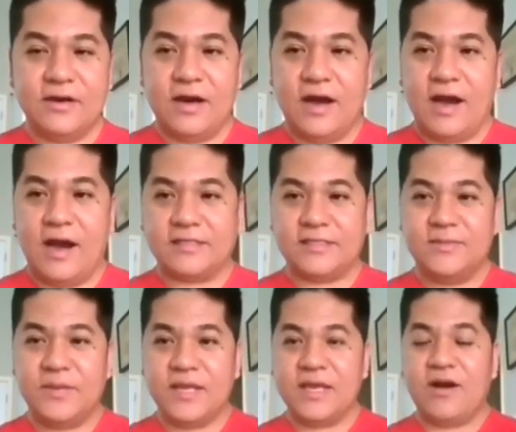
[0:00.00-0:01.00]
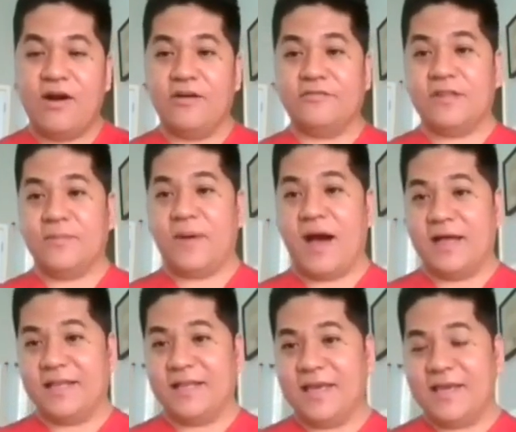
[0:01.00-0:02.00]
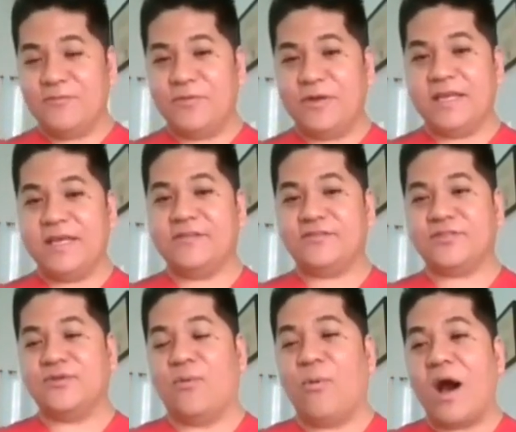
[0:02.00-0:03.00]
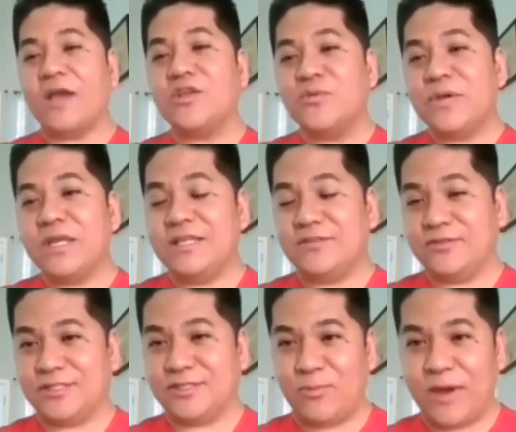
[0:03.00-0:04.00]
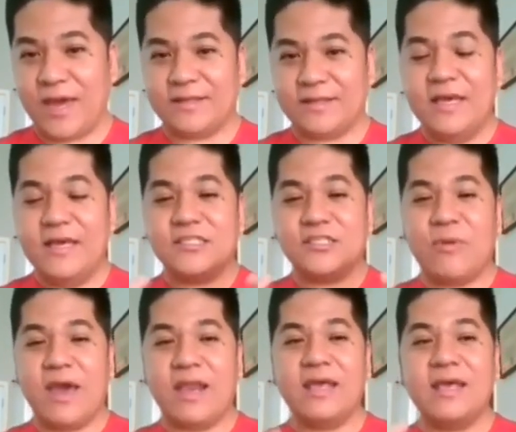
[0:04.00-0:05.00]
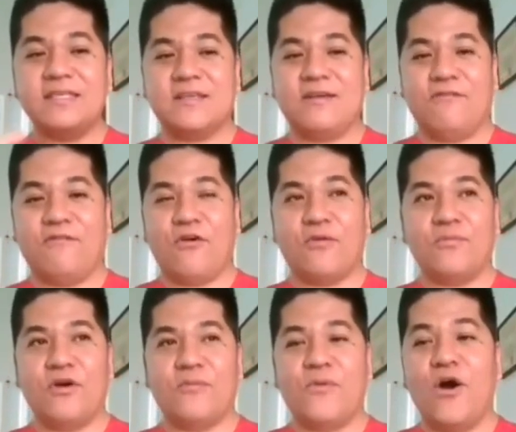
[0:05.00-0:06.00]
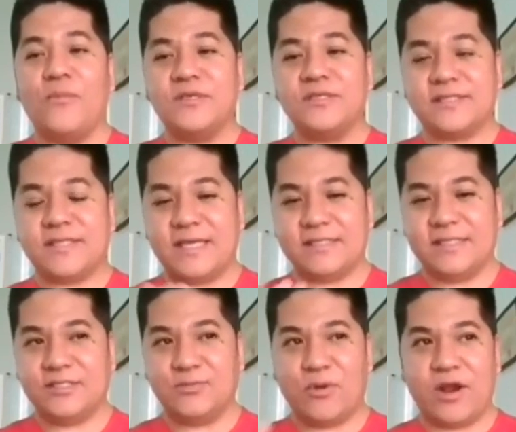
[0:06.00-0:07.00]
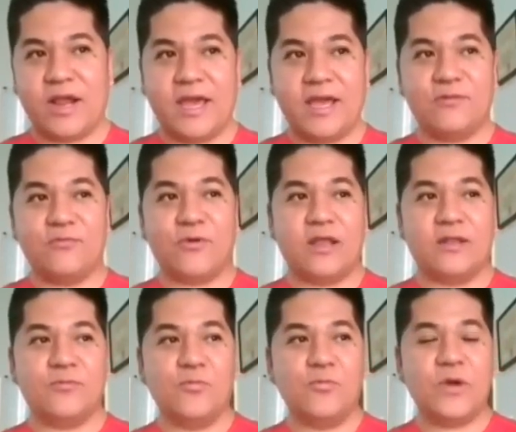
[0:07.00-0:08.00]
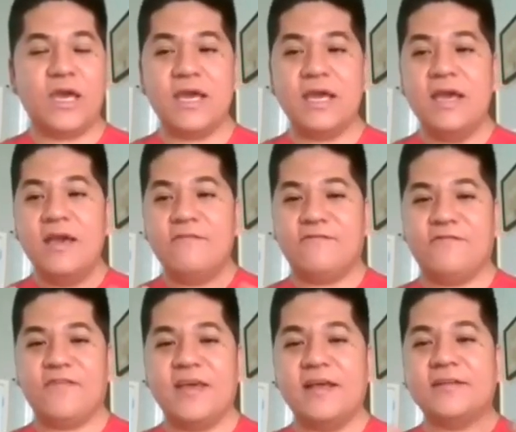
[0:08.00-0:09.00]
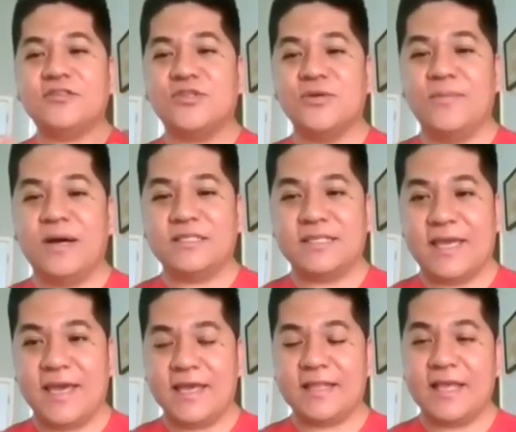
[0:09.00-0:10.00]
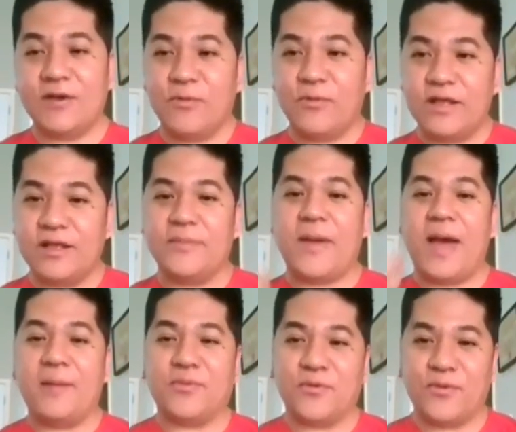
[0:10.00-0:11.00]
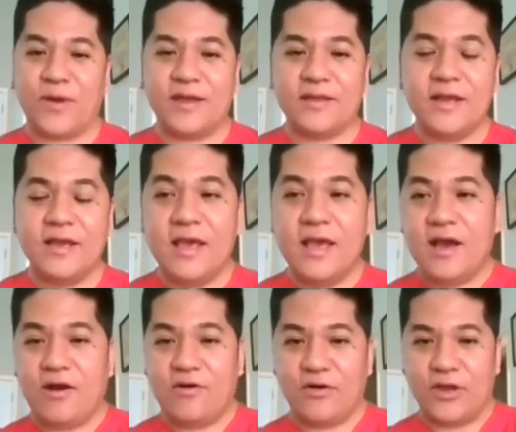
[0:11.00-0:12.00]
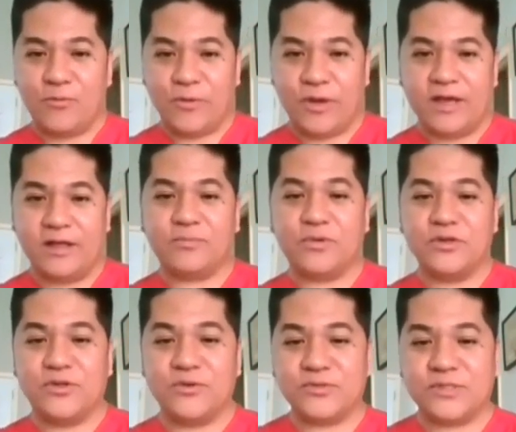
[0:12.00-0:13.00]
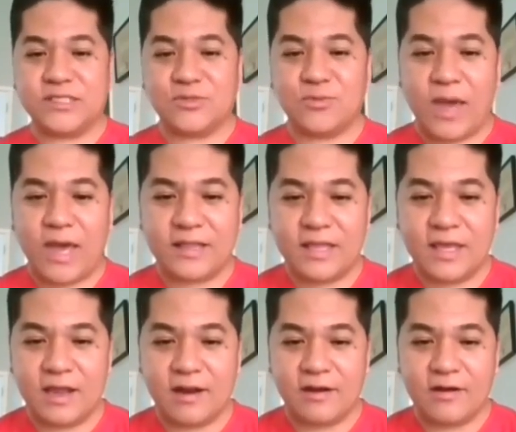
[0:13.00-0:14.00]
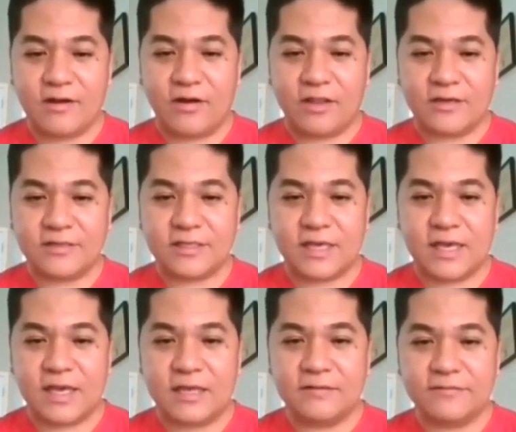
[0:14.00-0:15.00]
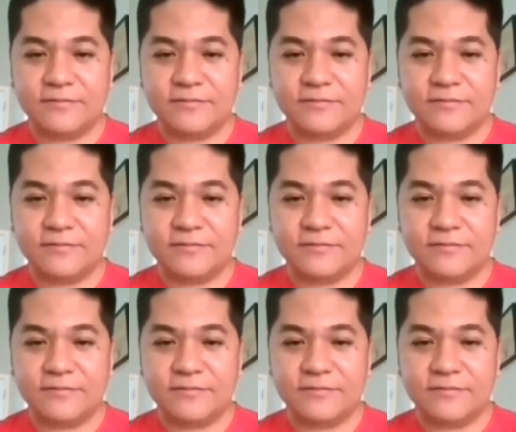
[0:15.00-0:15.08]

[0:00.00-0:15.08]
activity of the body, why do we need to sweat? Sweating is a form of homeostasis, wherein when we feel too much heat, it will evaporate or it will produce a sweat here on our skin,